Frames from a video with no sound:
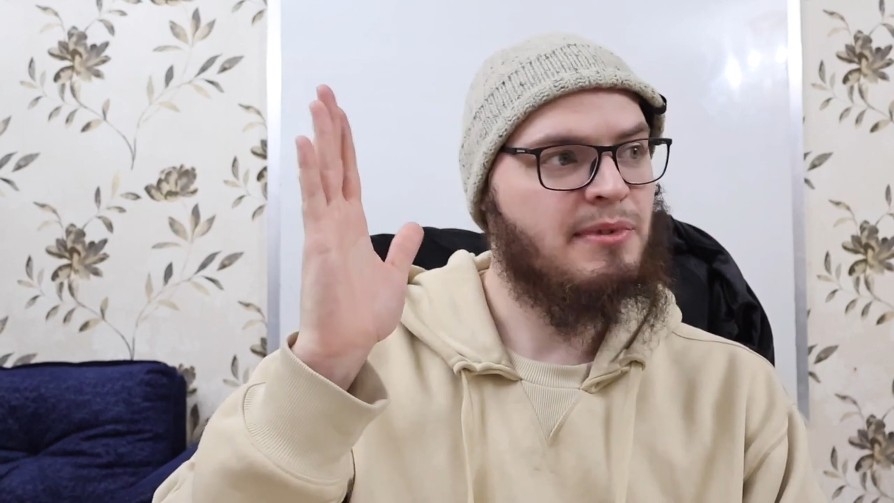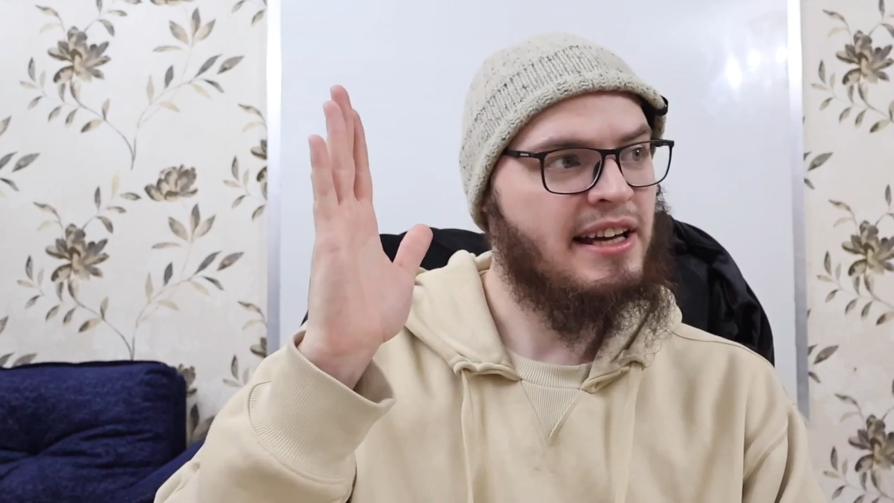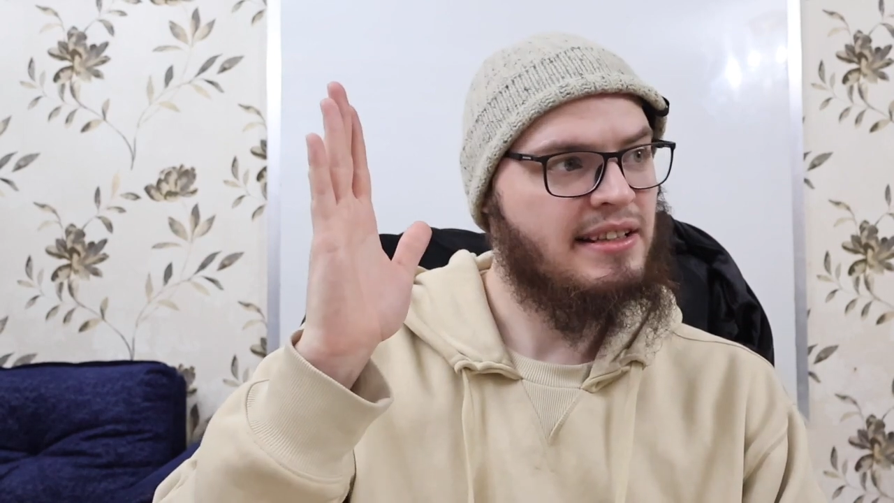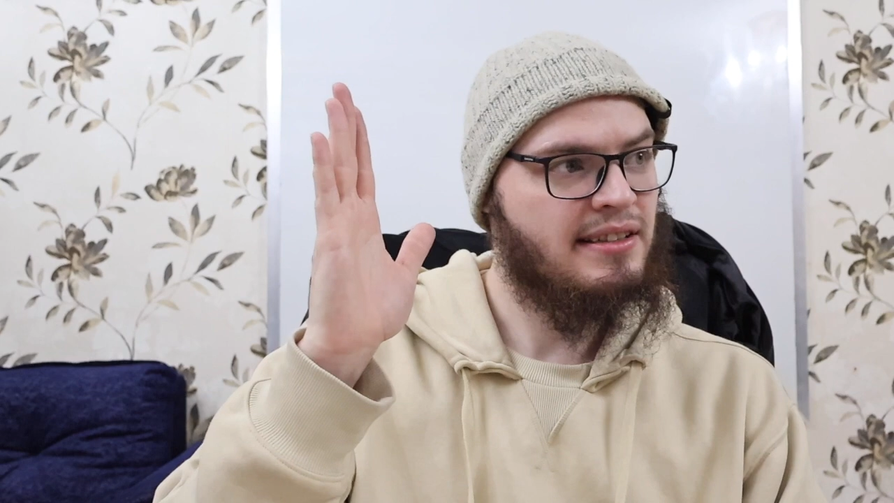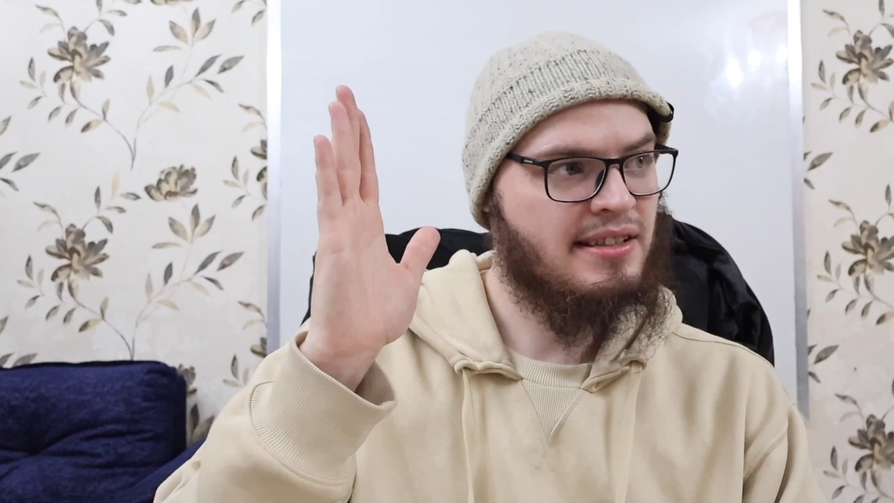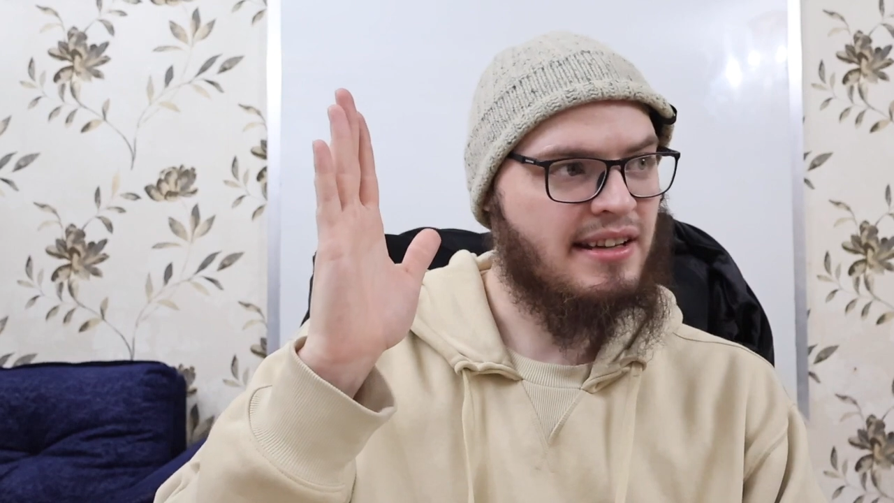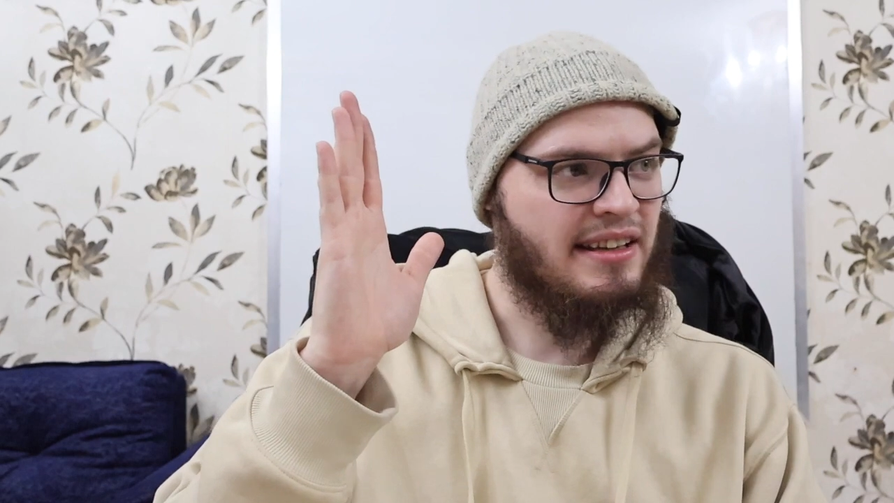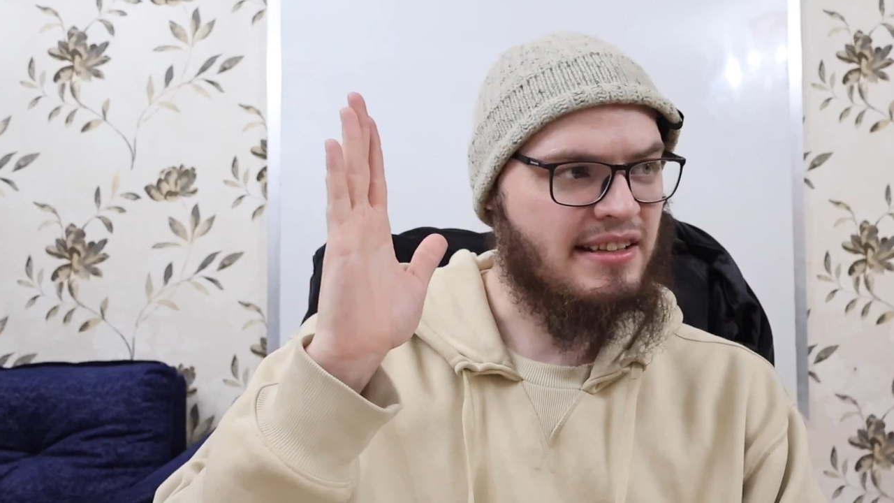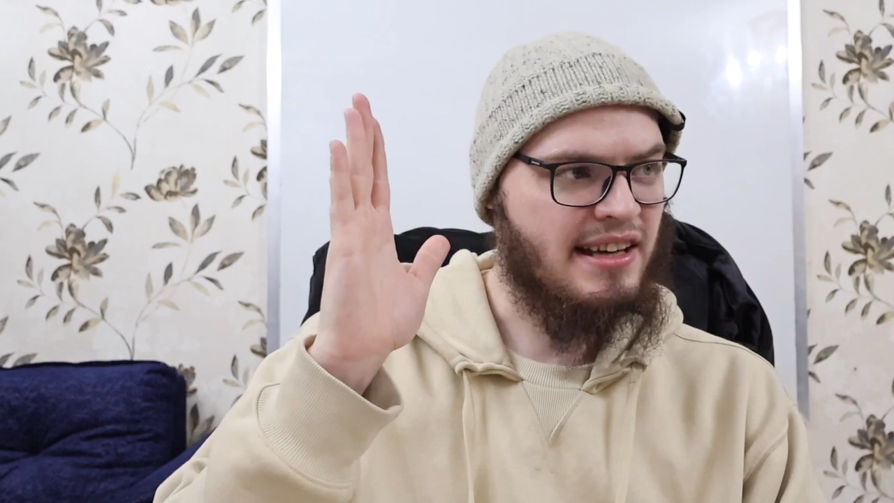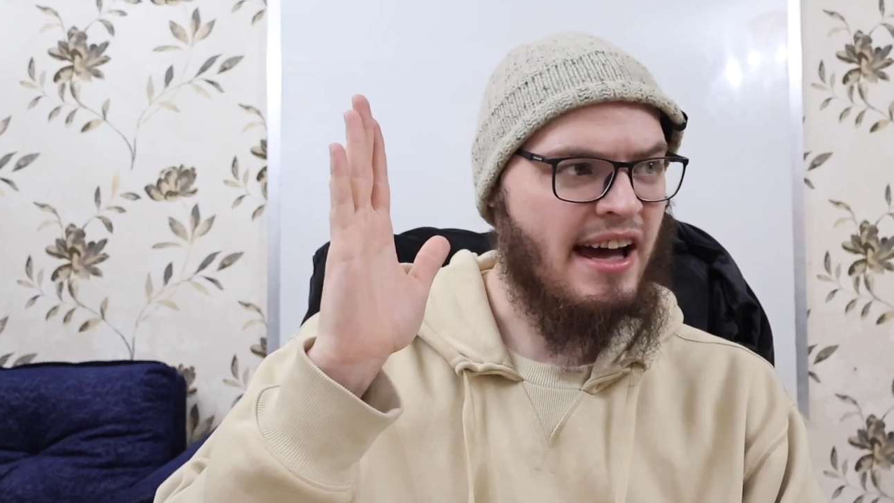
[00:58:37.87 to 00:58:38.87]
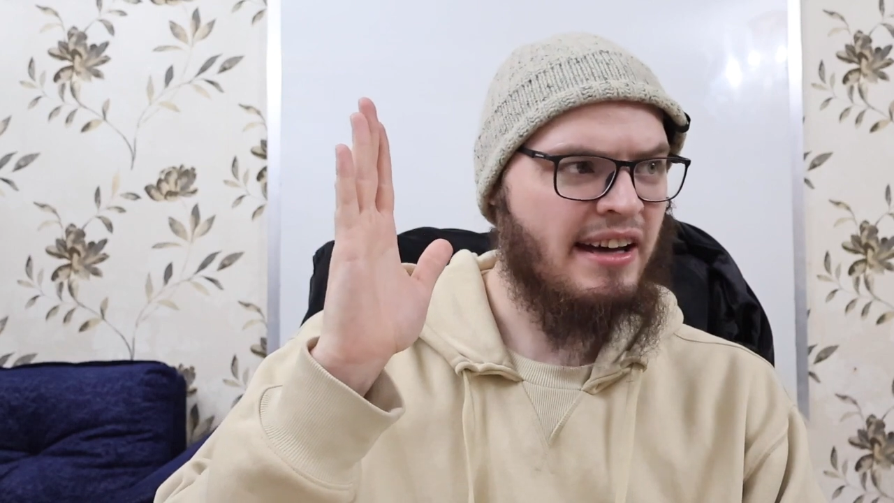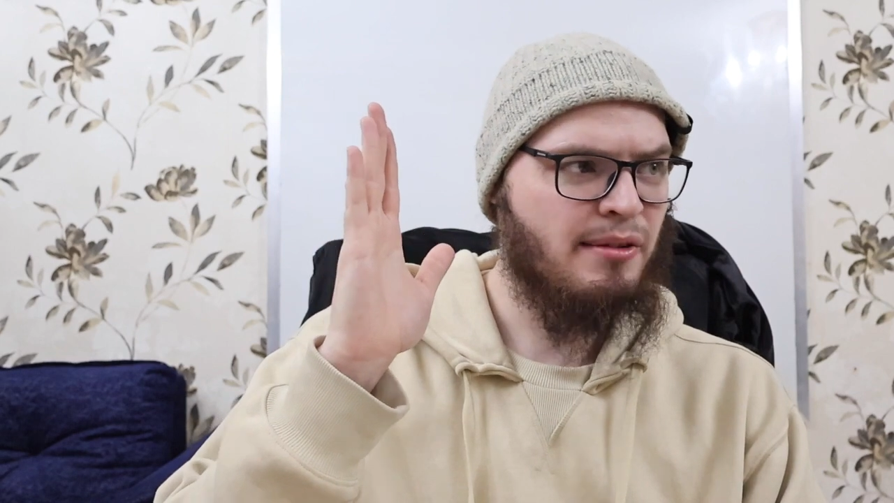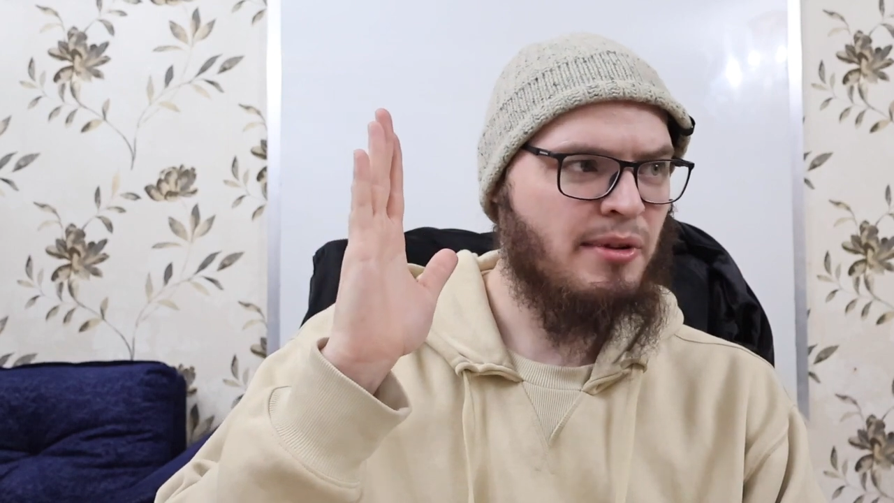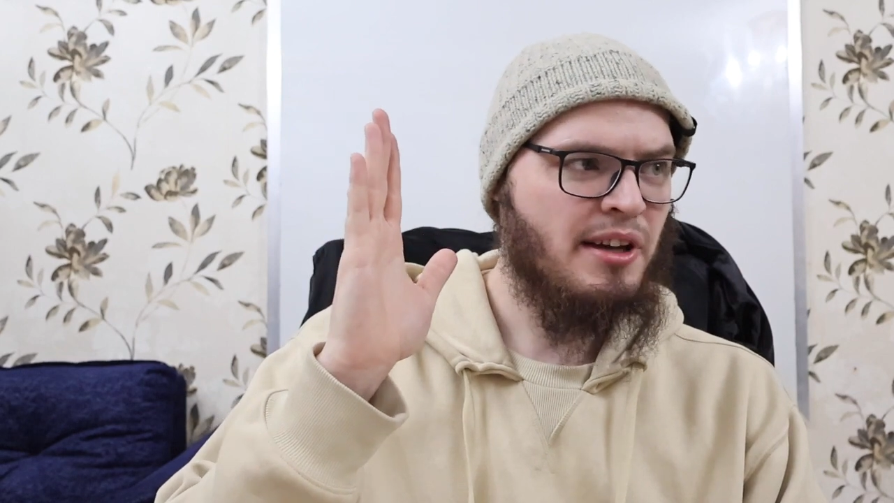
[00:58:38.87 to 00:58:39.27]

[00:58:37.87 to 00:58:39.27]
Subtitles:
place in the sky,